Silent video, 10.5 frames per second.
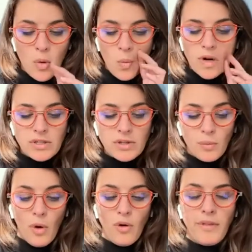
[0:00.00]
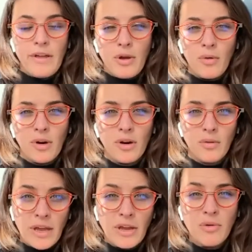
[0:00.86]
what is the role that you were
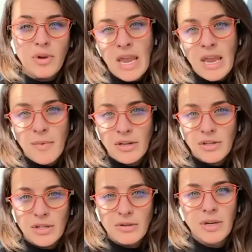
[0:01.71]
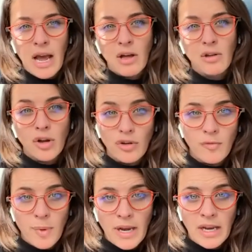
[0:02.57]
that you came into and how long
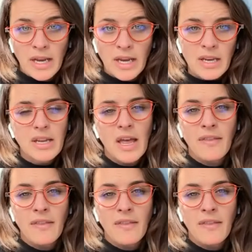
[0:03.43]
you've been in it